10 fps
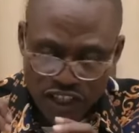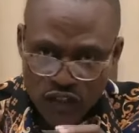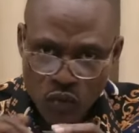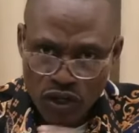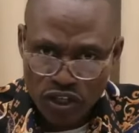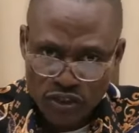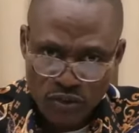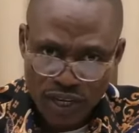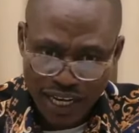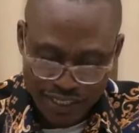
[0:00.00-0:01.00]
just want us
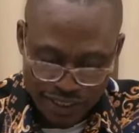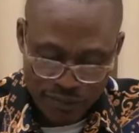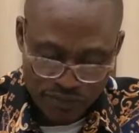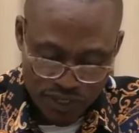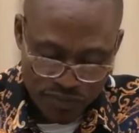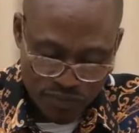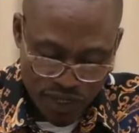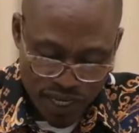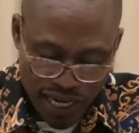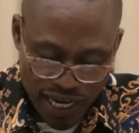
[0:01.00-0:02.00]
to look at something,
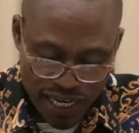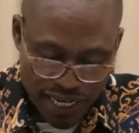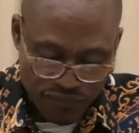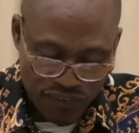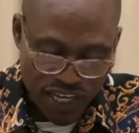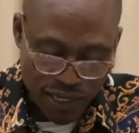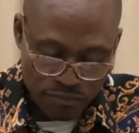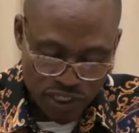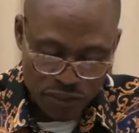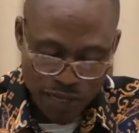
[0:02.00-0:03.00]
and I think
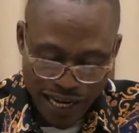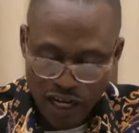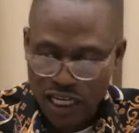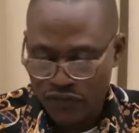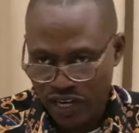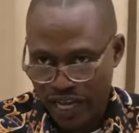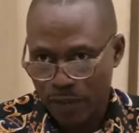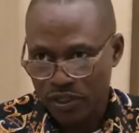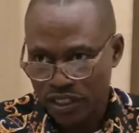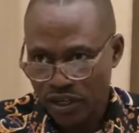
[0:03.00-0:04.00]
this might even
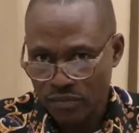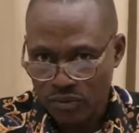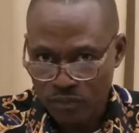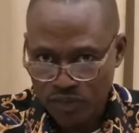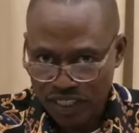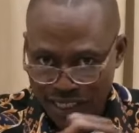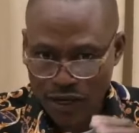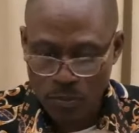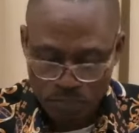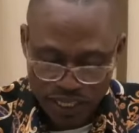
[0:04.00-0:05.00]
help us a lot more. 2
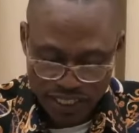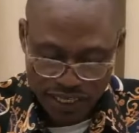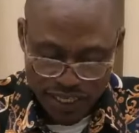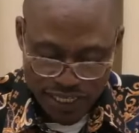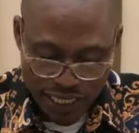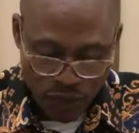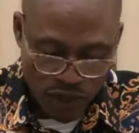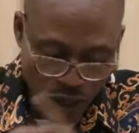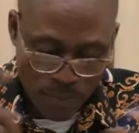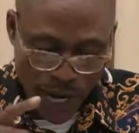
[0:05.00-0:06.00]
Peter, then
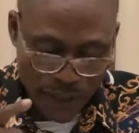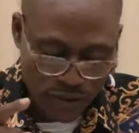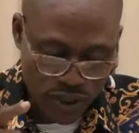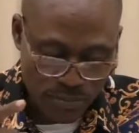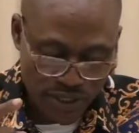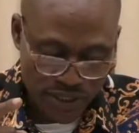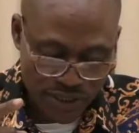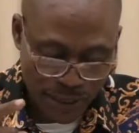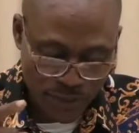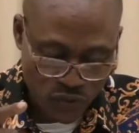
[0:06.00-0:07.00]
we'll come back to
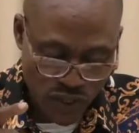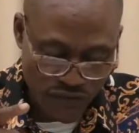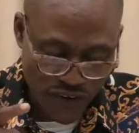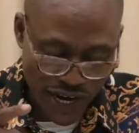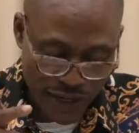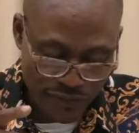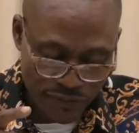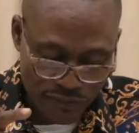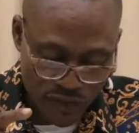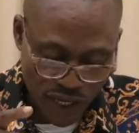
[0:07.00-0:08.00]
Numbers chapter 25,
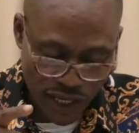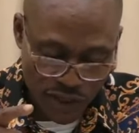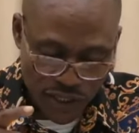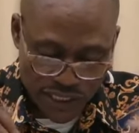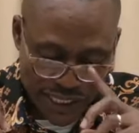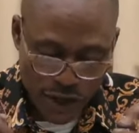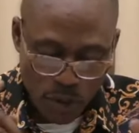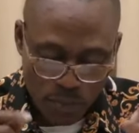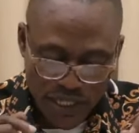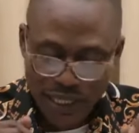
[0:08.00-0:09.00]
okay?
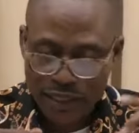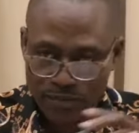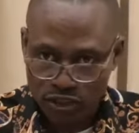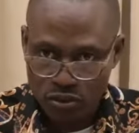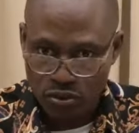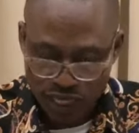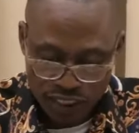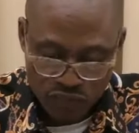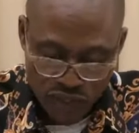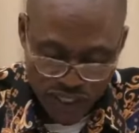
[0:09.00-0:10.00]
2 Peter chapter 2,
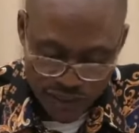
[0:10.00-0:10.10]
let's read